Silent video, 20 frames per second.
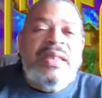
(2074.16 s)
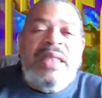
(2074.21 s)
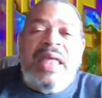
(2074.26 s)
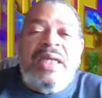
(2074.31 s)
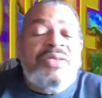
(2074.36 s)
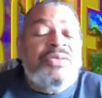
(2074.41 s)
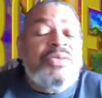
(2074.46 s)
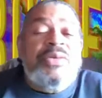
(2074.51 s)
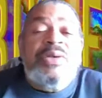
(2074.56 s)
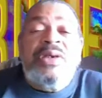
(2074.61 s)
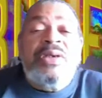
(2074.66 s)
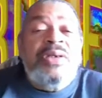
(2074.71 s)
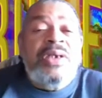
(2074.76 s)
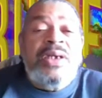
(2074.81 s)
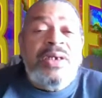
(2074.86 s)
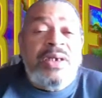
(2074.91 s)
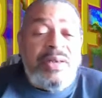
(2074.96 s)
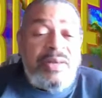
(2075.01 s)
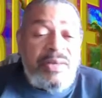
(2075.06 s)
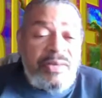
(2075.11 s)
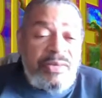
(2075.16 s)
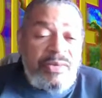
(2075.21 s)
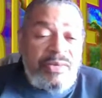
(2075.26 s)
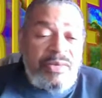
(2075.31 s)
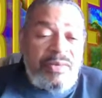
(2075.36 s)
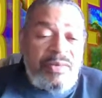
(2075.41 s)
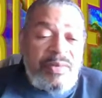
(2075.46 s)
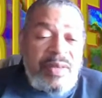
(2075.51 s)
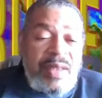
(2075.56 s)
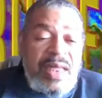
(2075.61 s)
that's real love.
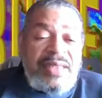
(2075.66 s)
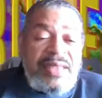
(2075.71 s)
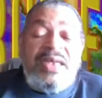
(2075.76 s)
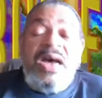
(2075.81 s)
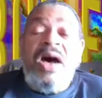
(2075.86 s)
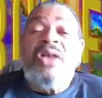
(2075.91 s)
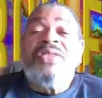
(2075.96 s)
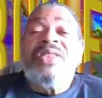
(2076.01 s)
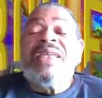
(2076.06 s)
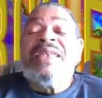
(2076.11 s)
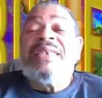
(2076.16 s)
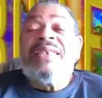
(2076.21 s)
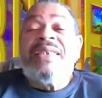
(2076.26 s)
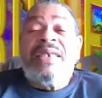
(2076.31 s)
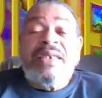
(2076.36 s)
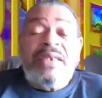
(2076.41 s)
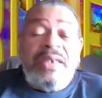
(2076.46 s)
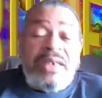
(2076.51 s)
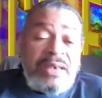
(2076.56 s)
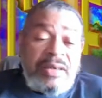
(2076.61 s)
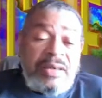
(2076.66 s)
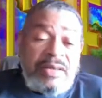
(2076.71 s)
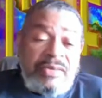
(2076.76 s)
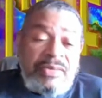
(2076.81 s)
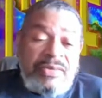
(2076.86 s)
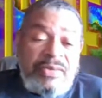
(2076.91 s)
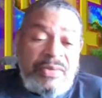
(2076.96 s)
That's authentic love.